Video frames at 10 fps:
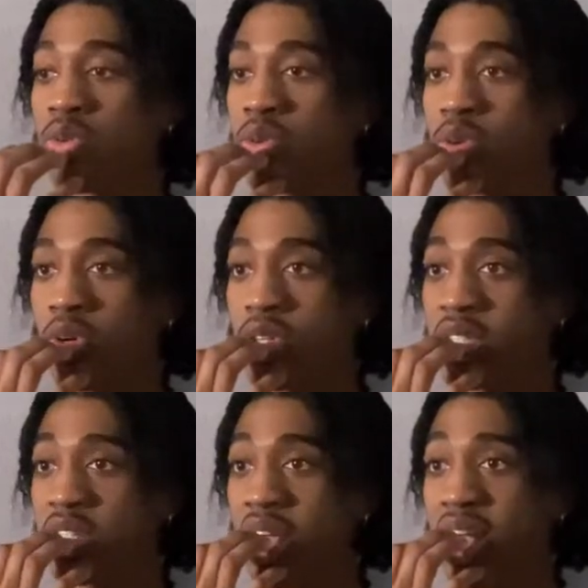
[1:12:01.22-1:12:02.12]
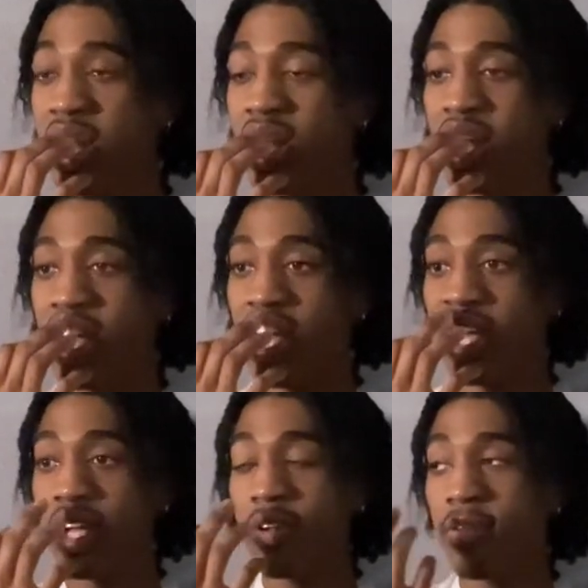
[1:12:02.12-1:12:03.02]
you know what I'm saying?
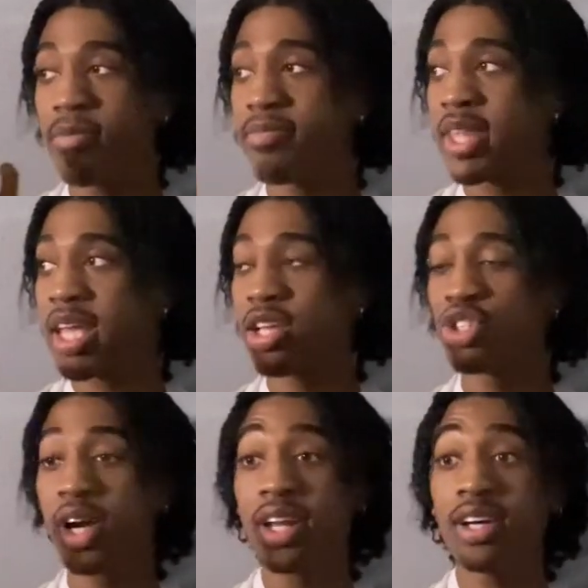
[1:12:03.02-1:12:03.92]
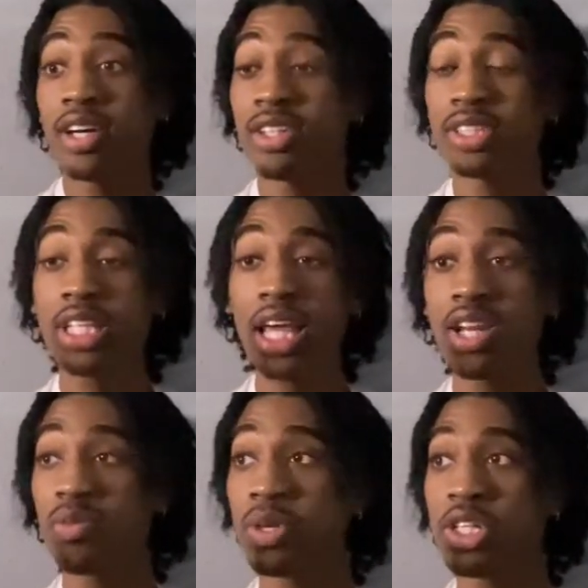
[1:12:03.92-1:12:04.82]
And try to understand it
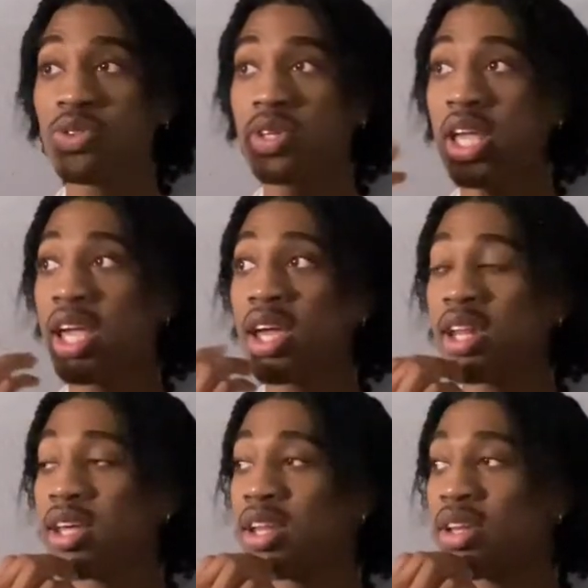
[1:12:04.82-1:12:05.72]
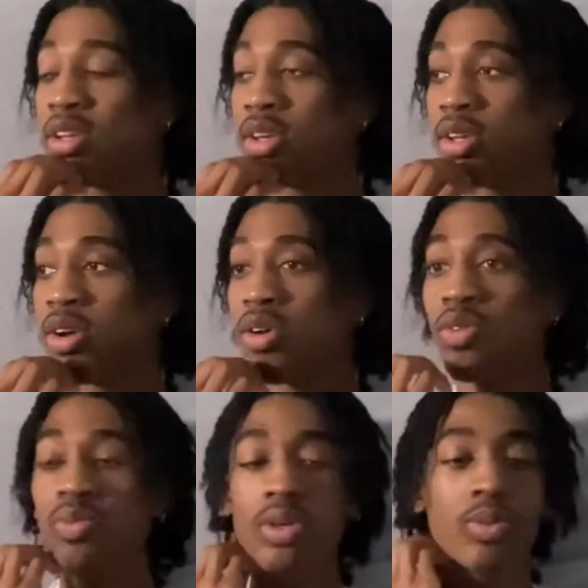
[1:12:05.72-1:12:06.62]
the best you can, and, you
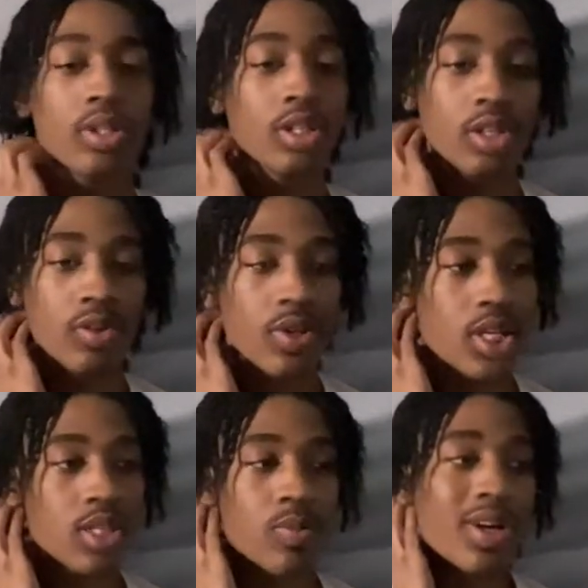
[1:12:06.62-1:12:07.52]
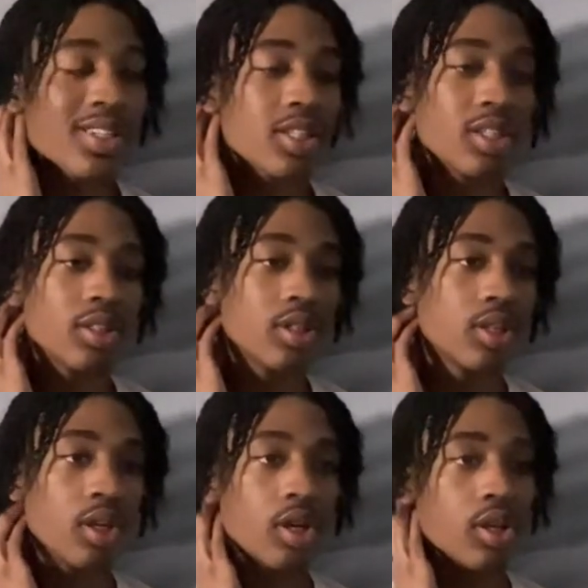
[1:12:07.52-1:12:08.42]
know, be willing to express it.
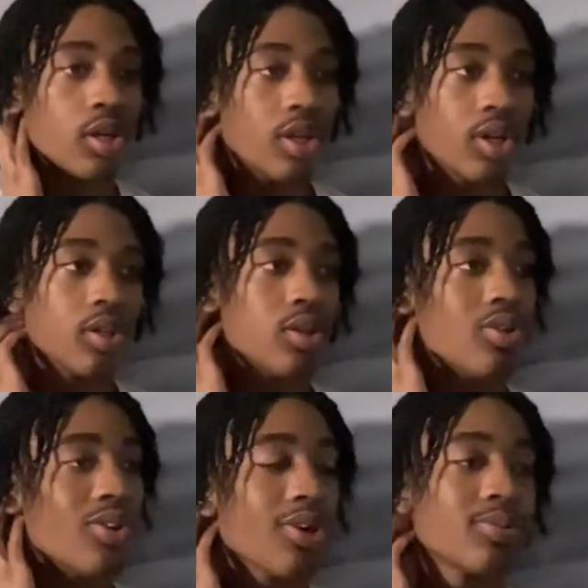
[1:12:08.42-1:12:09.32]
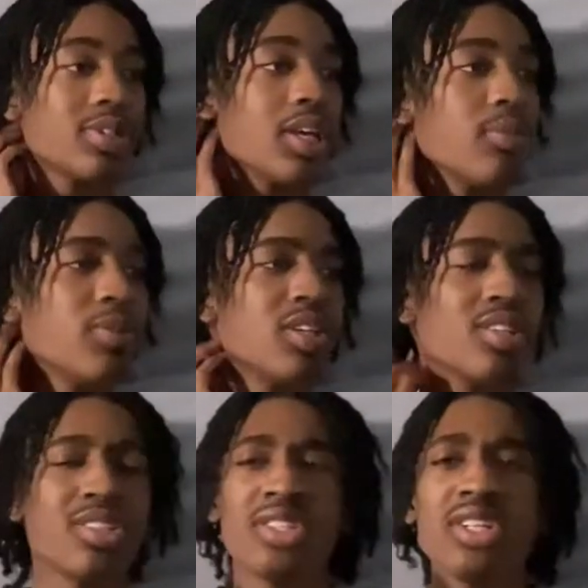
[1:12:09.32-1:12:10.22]
You know what I'm saying?
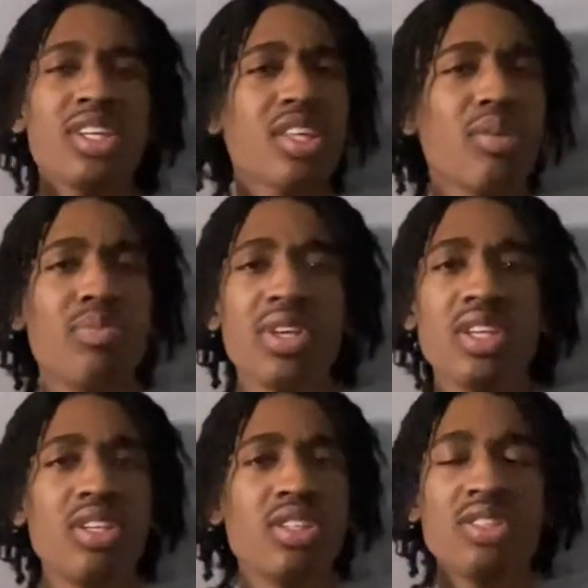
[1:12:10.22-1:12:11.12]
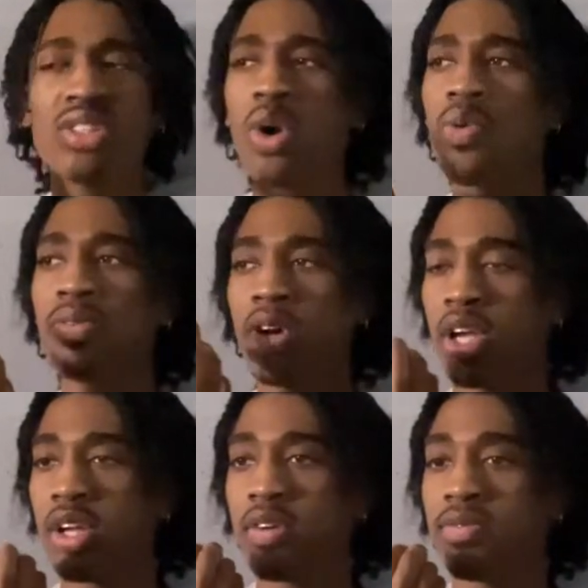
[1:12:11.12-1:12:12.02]
Because shit can be so
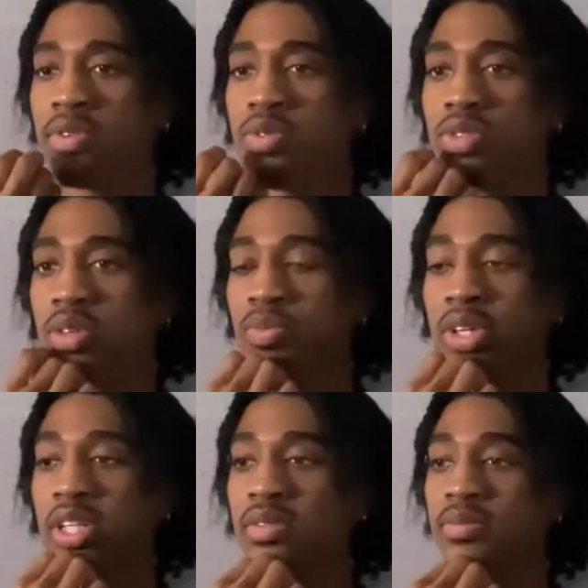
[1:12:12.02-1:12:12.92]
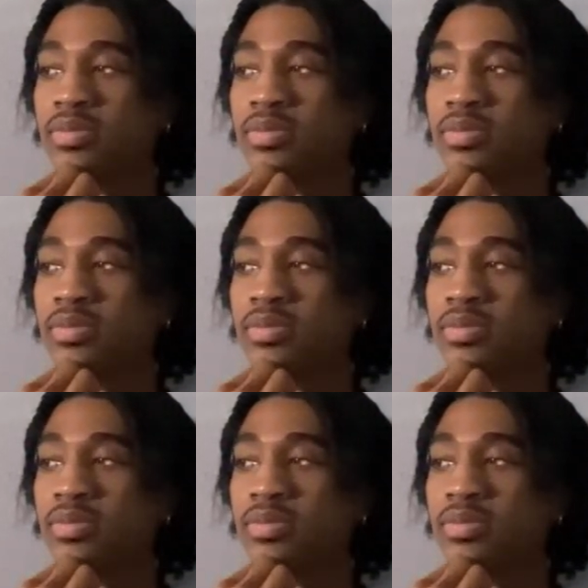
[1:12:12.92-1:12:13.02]
fucking confusing, but